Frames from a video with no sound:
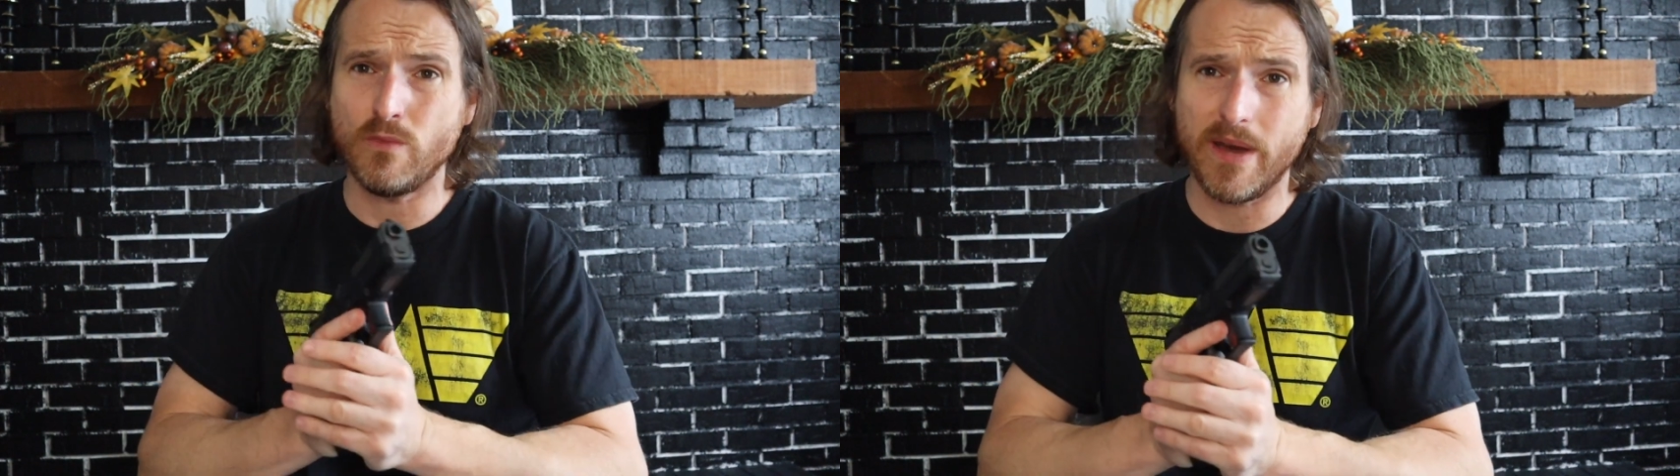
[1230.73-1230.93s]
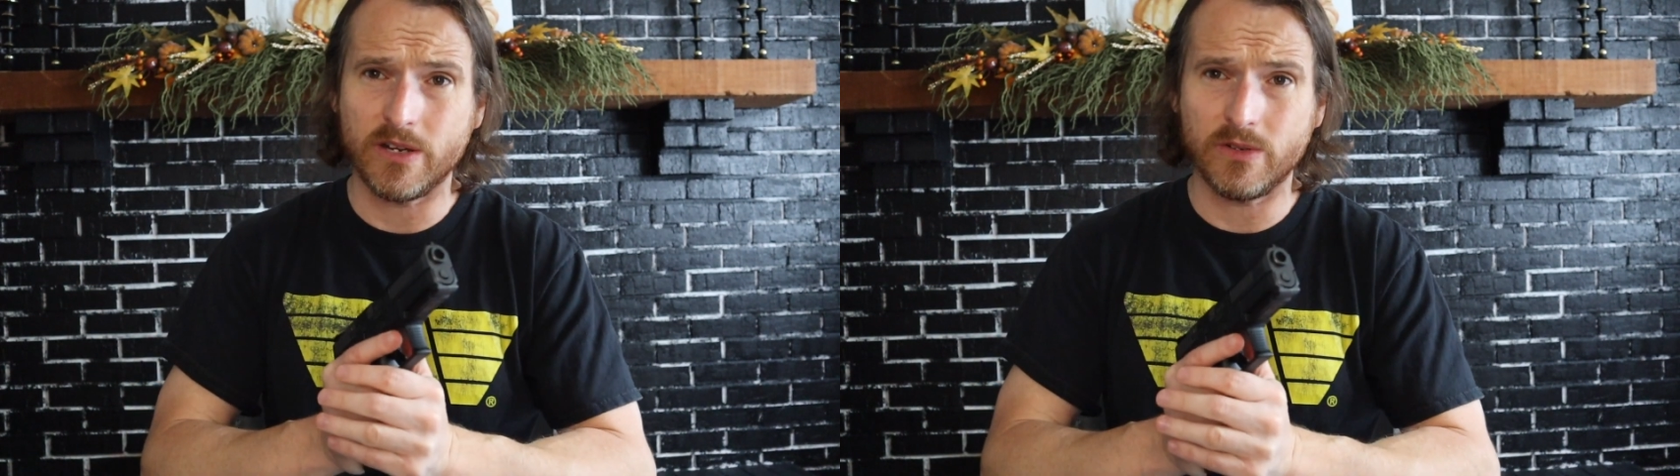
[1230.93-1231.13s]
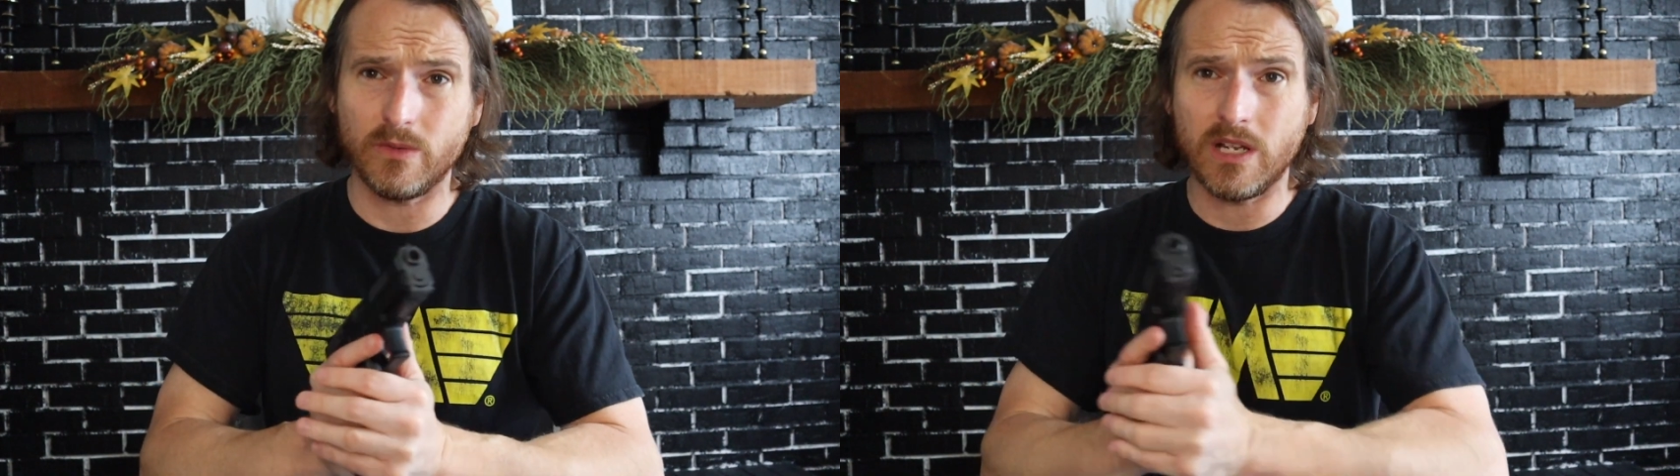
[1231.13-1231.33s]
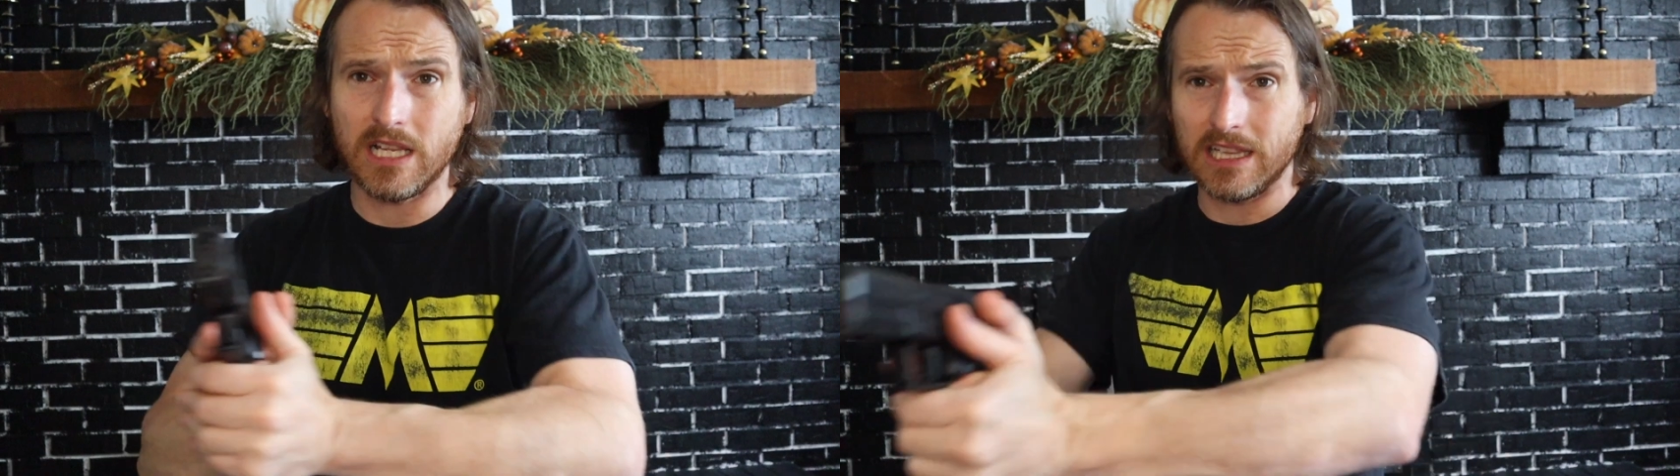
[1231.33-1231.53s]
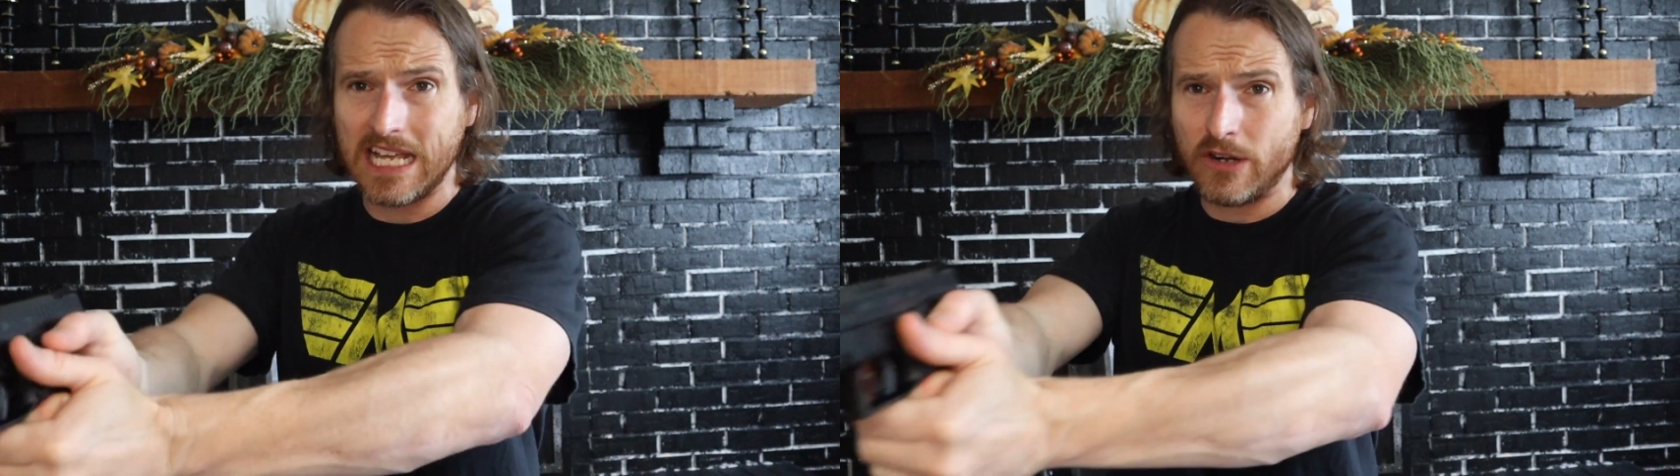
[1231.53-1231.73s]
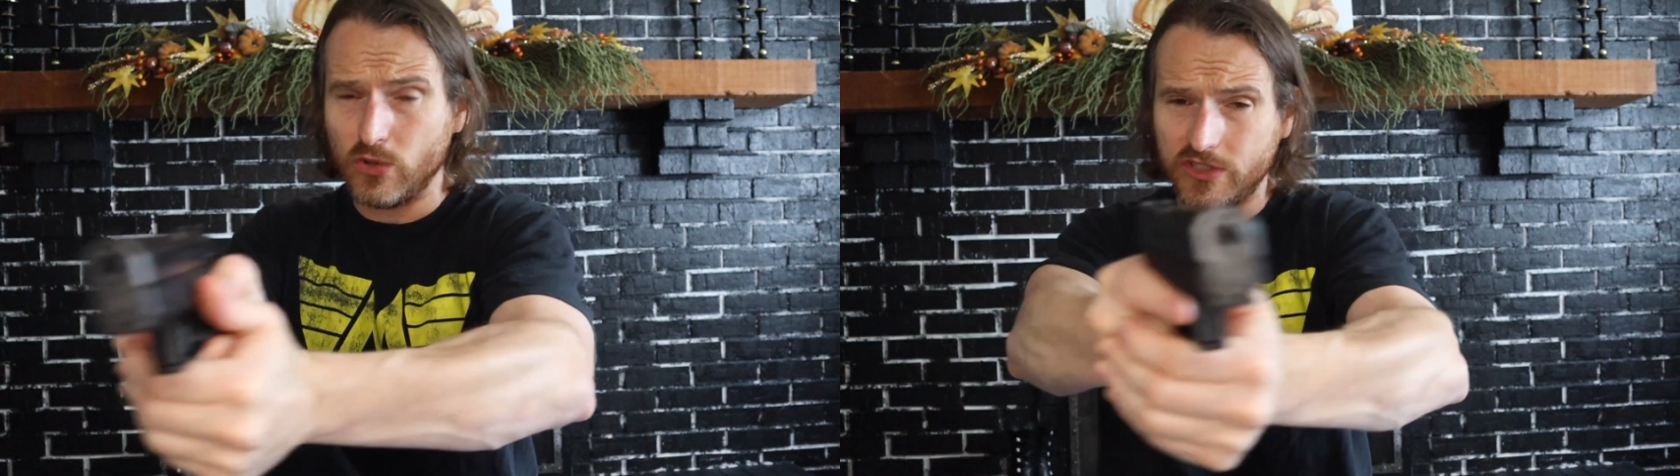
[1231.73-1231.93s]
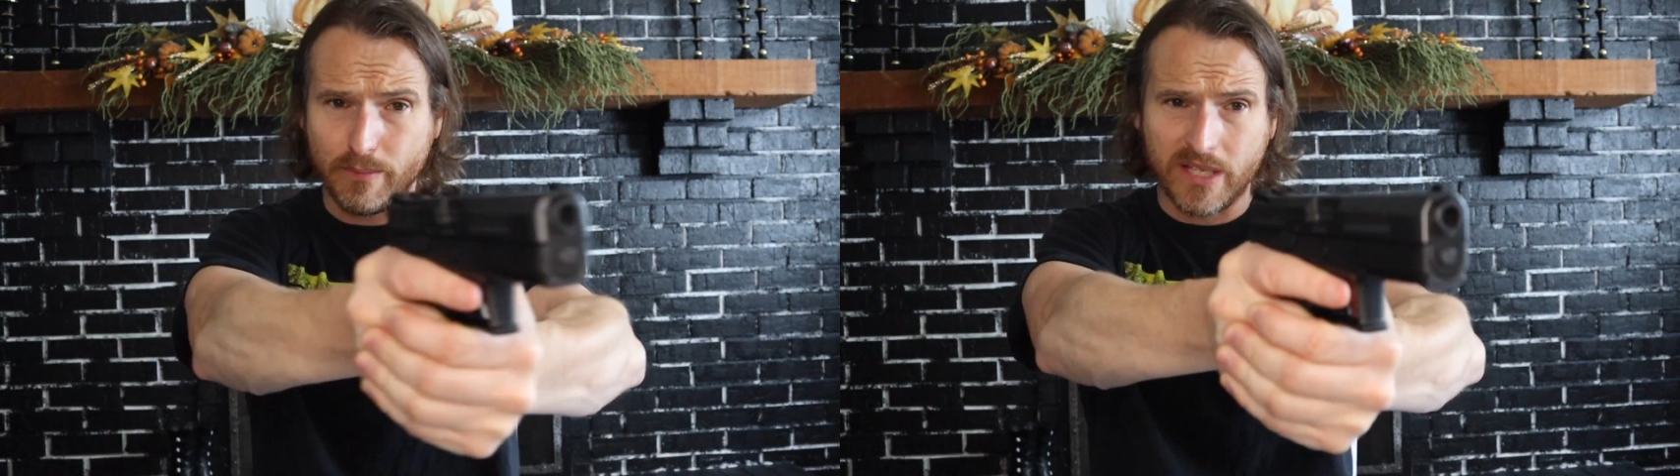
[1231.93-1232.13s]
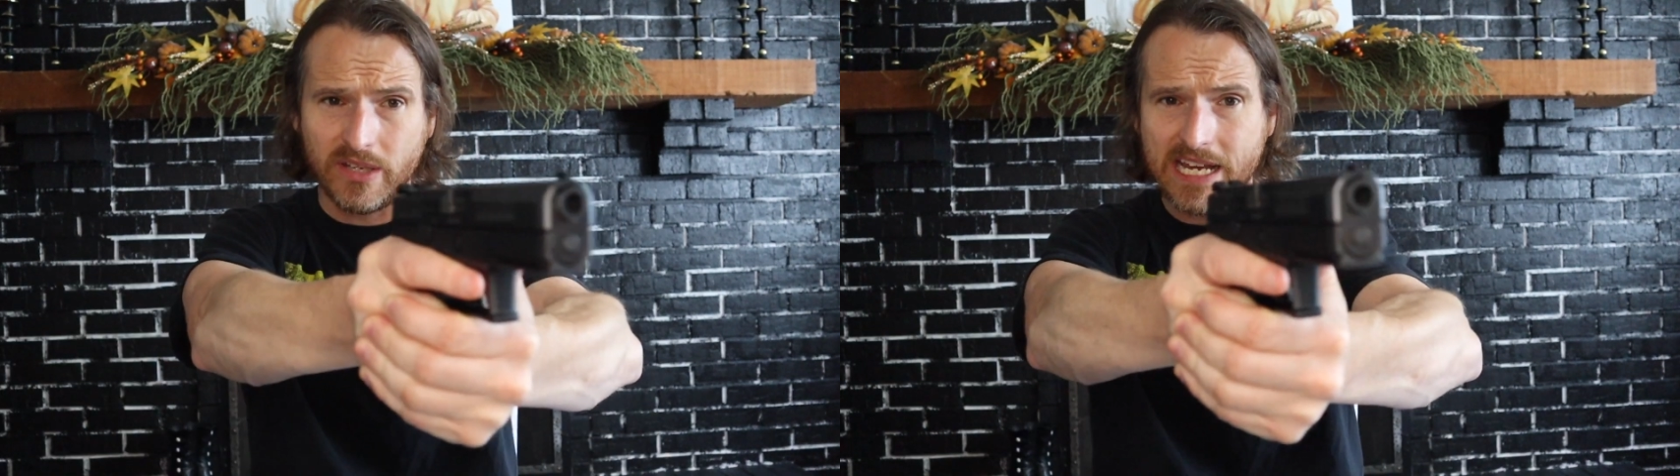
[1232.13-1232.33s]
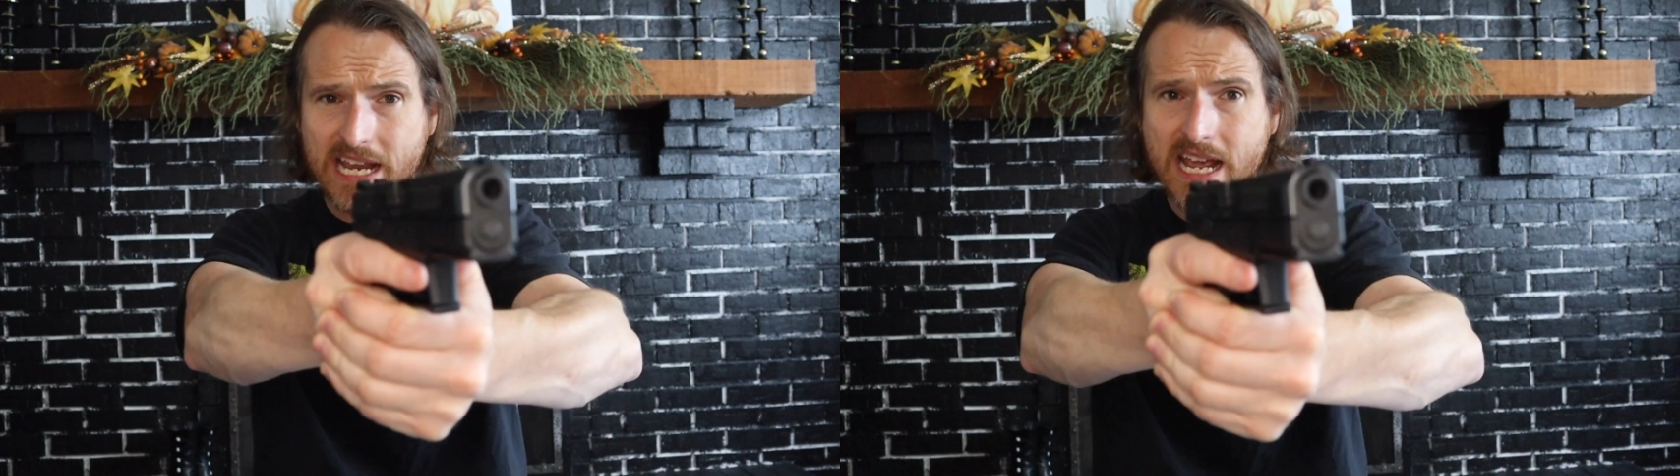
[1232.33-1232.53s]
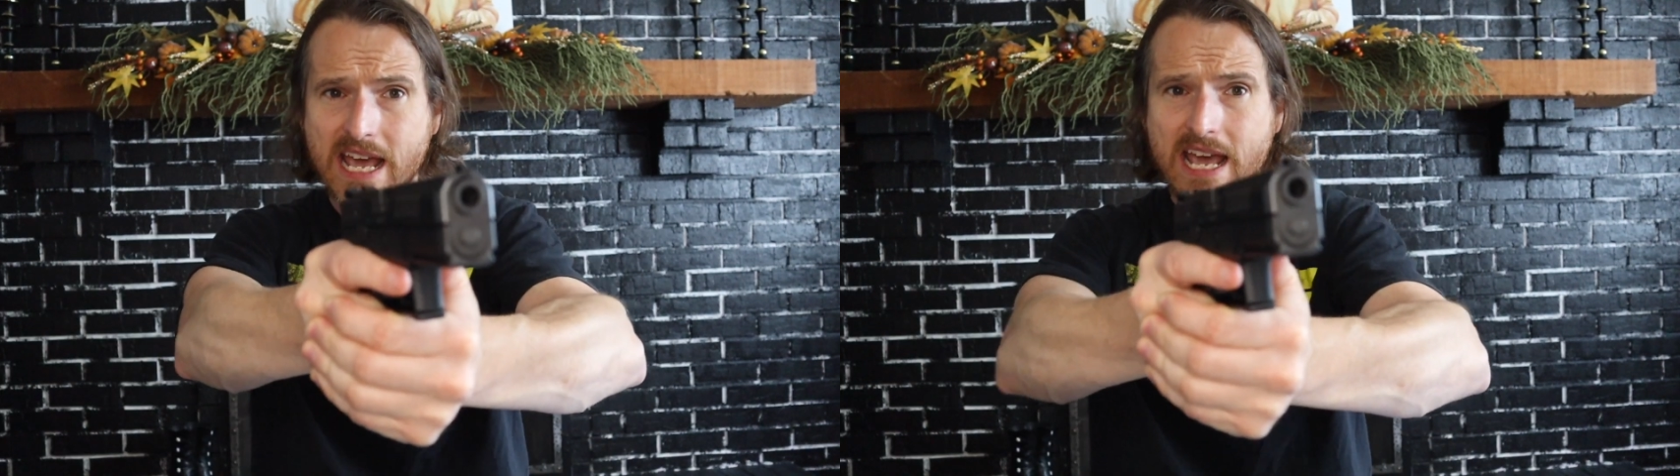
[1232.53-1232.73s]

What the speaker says: better lateral stability.